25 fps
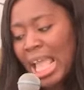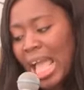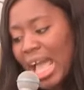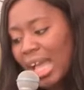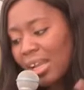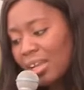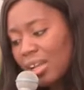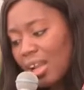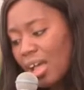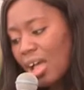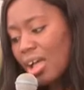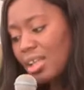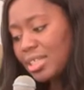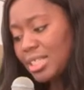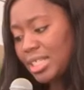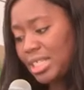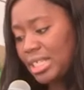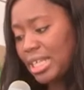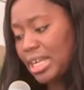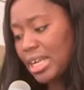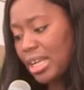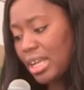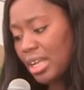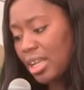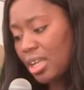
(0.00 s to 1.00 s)
And last
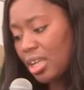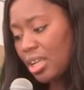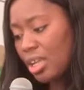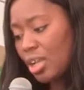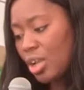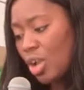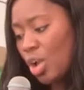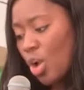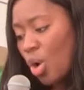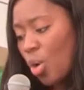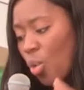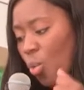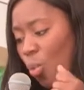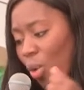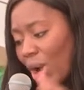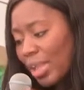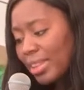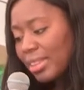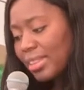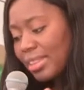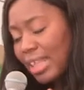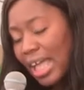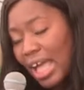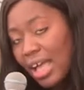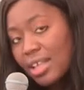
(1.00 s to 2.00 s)
year,
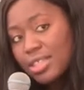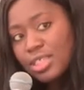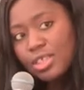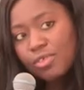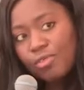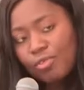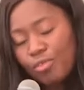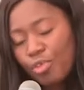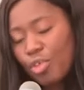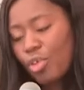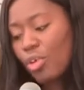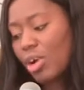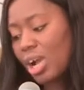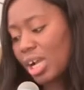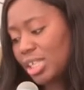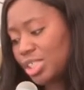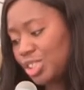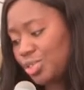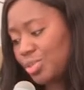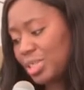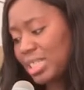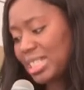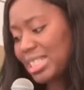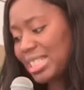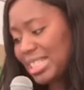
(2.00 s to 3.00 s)

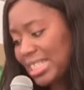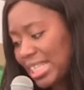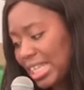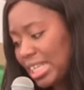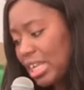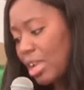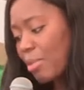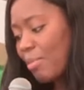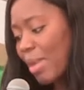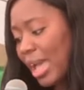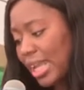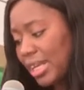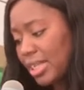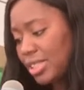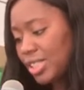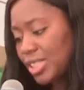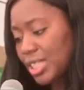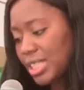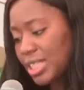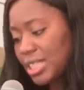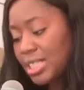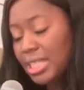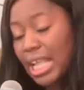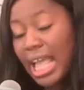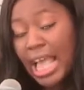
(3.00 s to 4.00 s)
1,400 senior
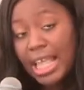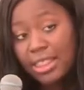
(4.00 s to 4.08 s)
managers